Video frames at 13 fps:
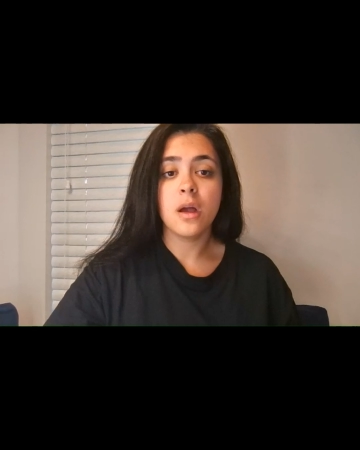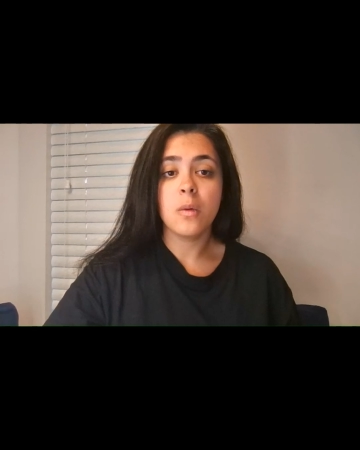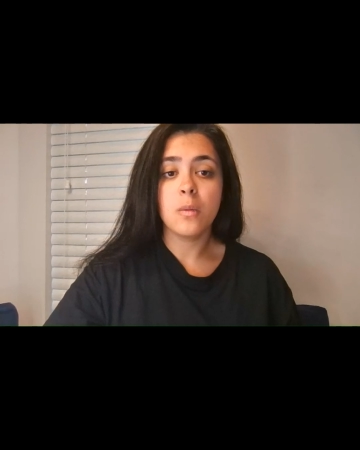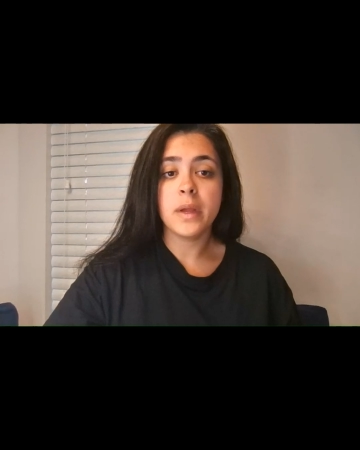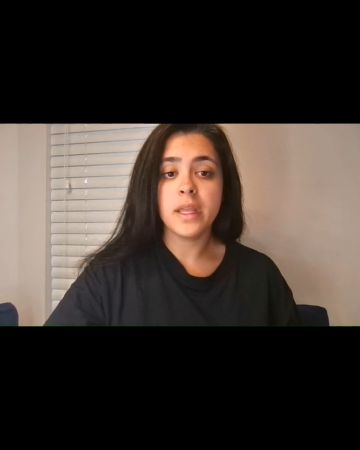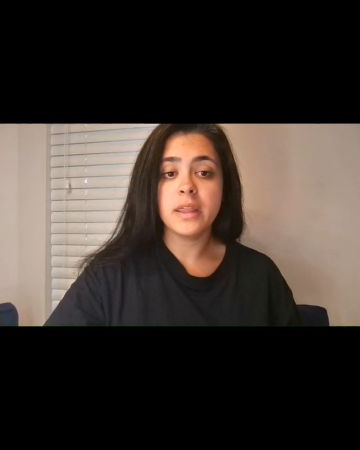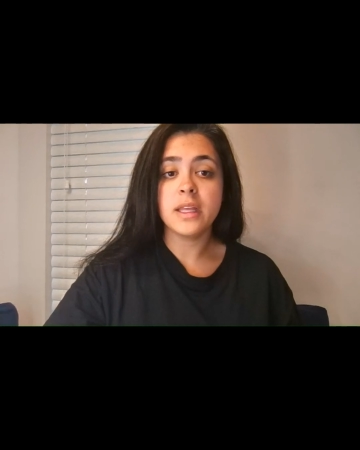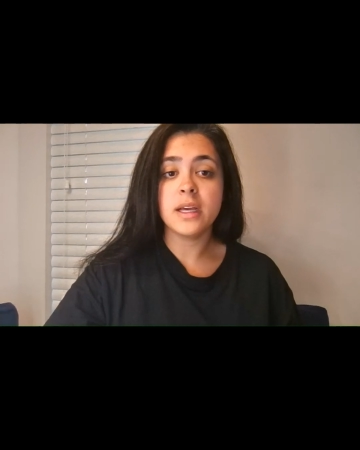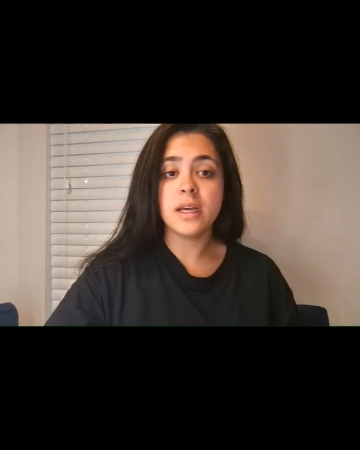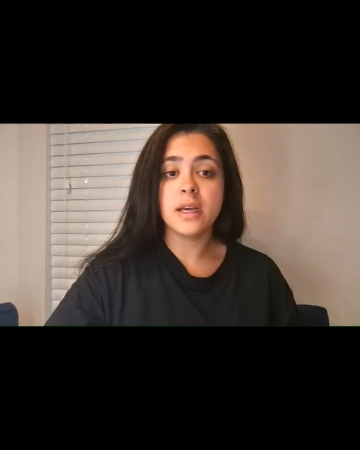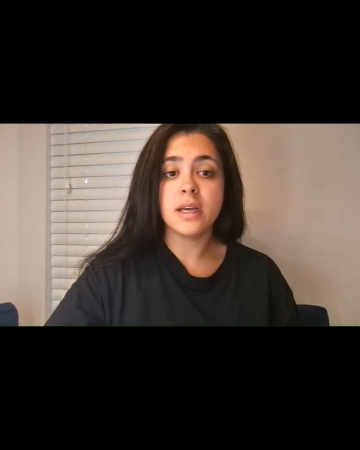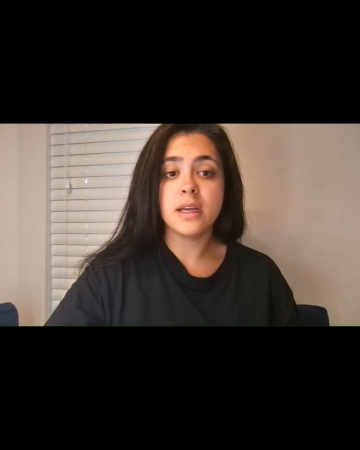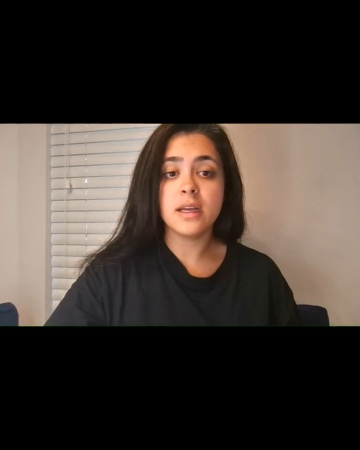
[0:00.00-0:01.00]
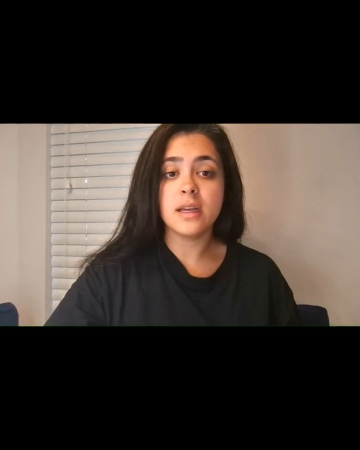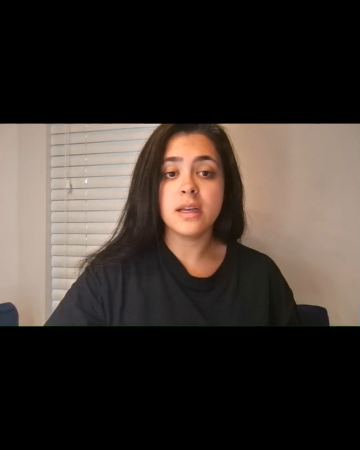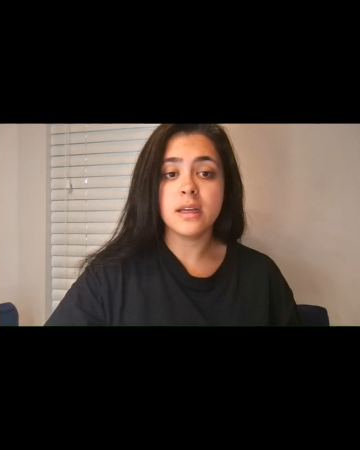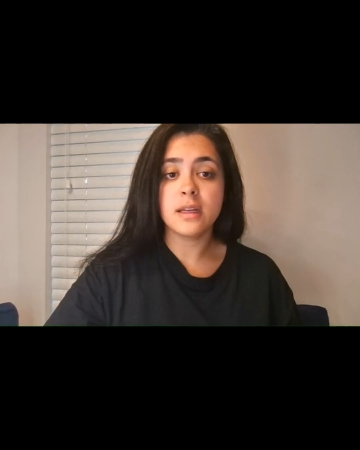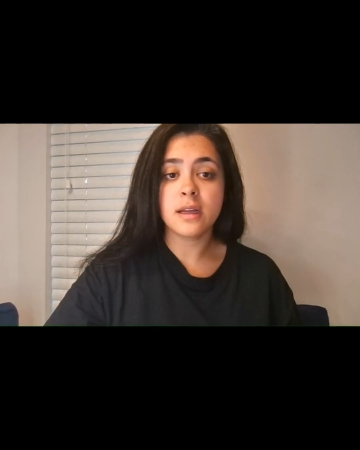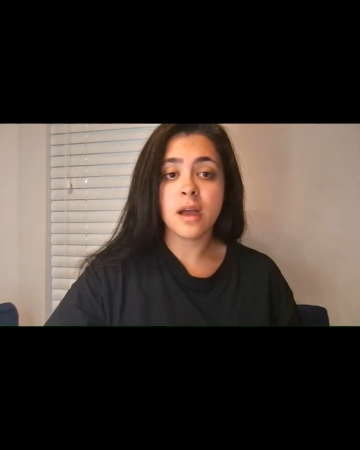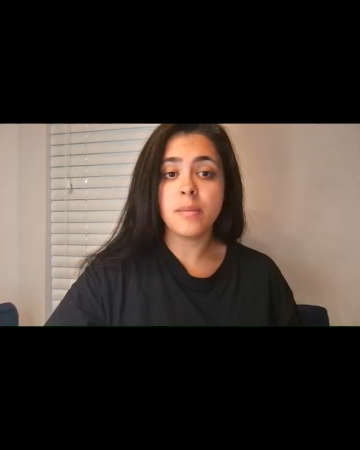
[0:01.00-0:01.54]
When the
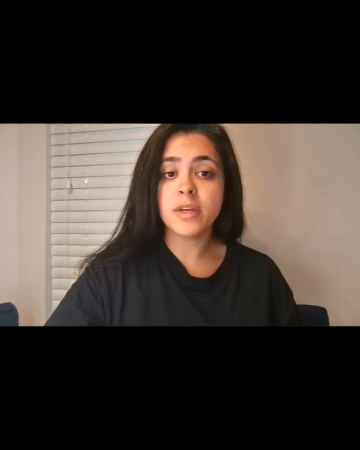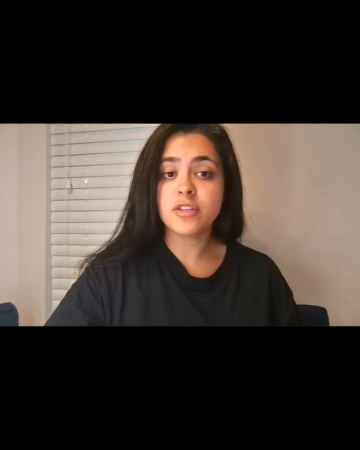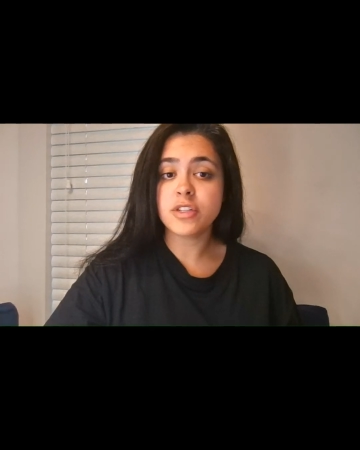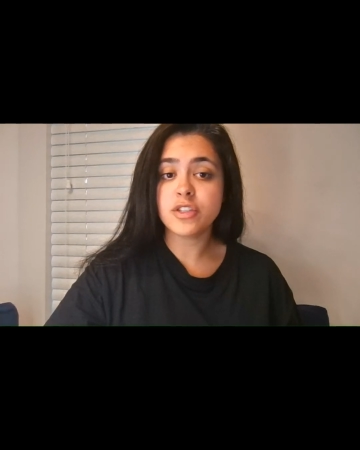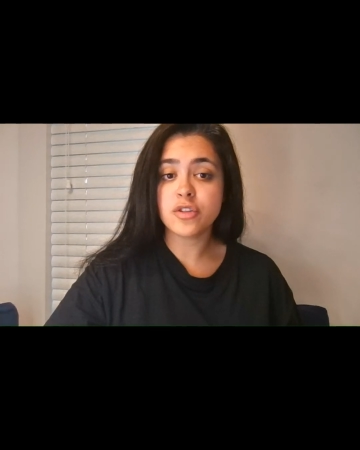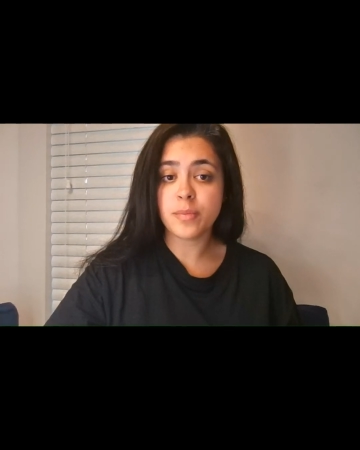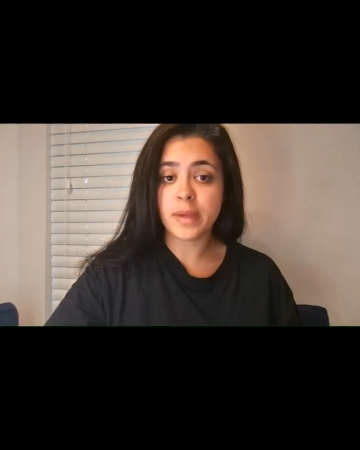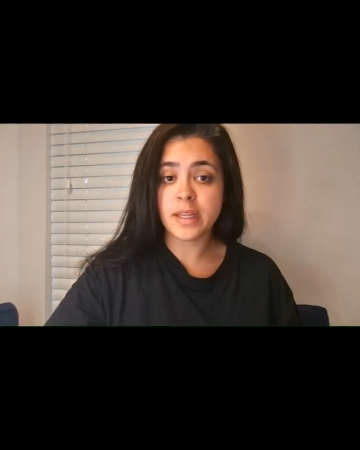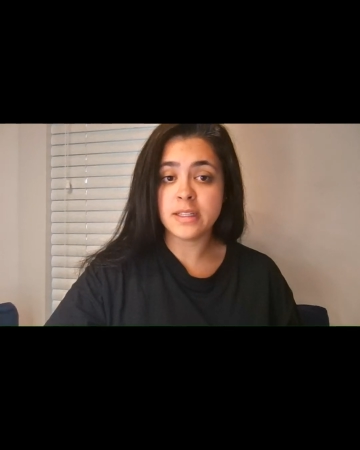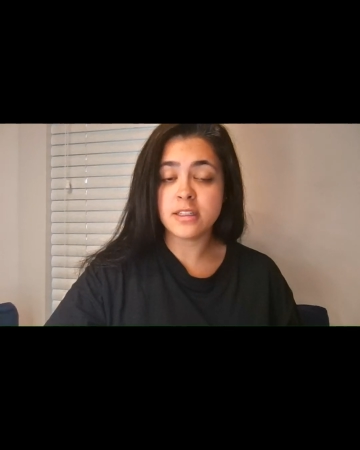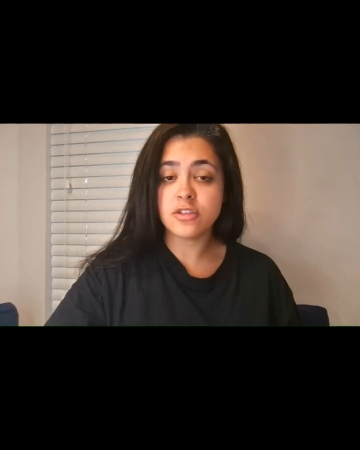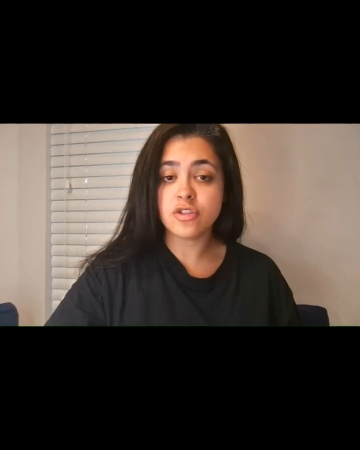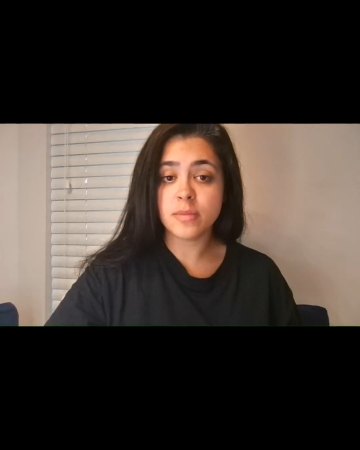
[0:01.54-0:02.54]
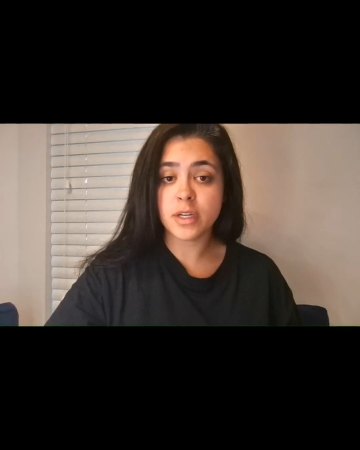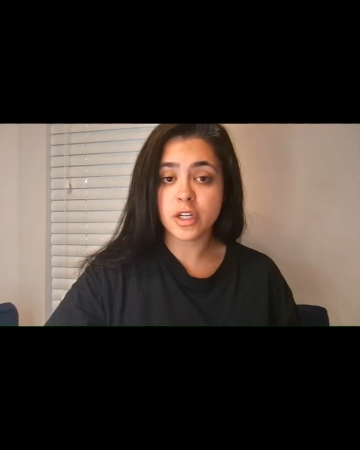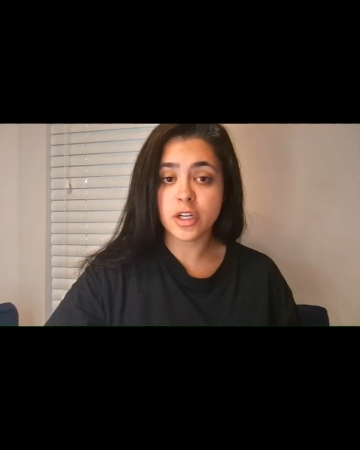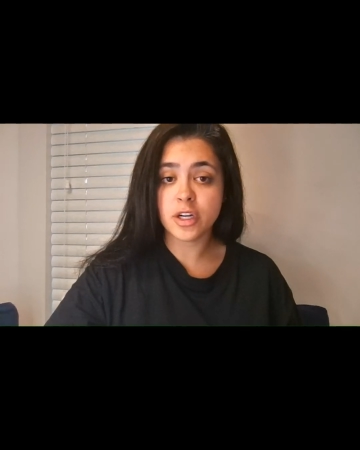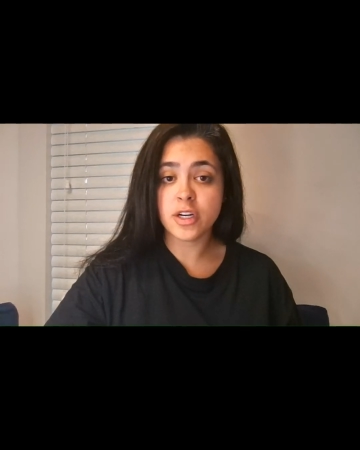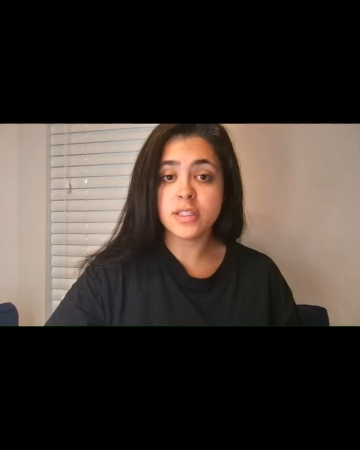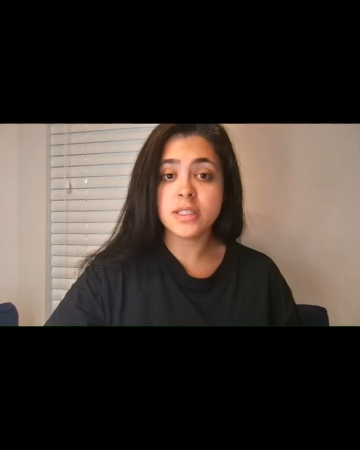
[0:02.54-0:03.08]
complex regional pain syndrome
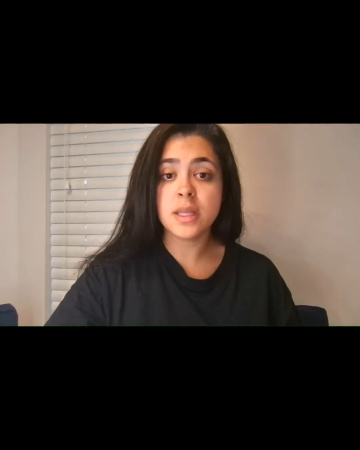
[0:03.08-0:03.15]
occurs,